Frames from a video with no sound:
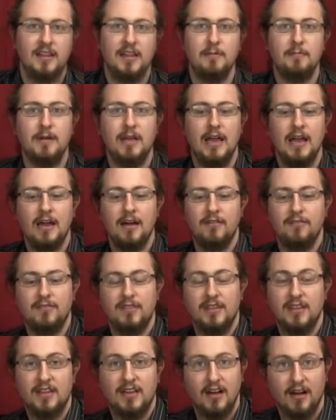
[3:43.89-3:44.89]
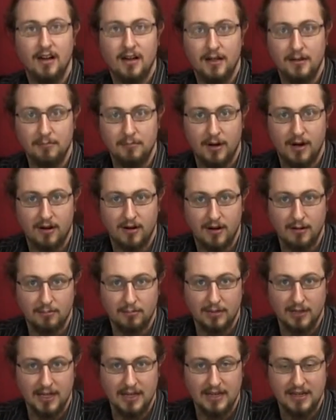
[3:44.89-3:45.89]
Then we have the Connemara
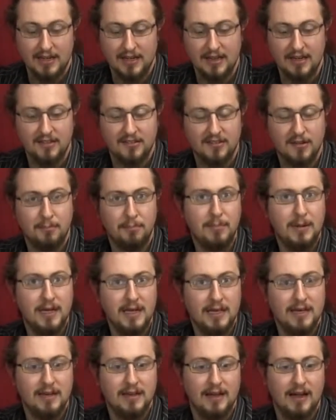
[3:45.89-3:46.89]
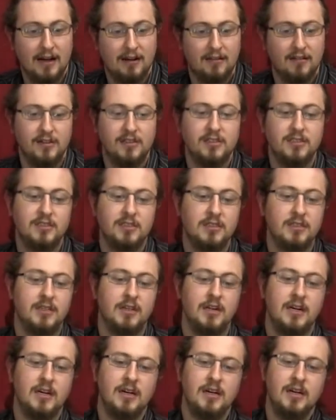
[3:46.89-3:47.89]
blended. It's a peated Irish.
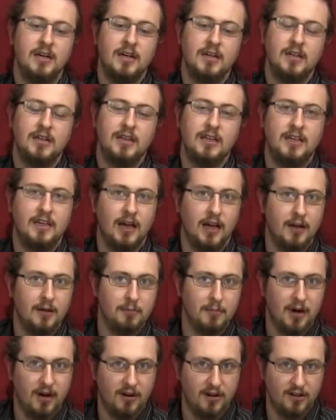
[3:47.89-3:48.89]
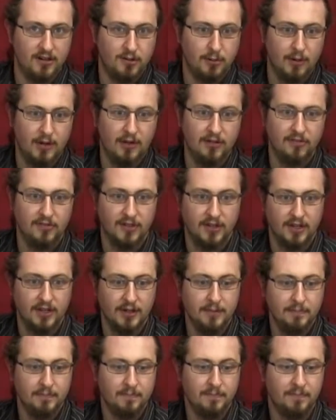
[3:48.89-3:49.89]
The Connemara 12
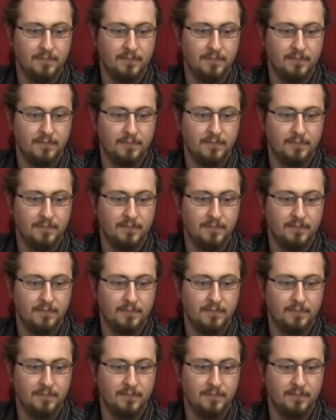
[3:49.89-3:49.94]
year.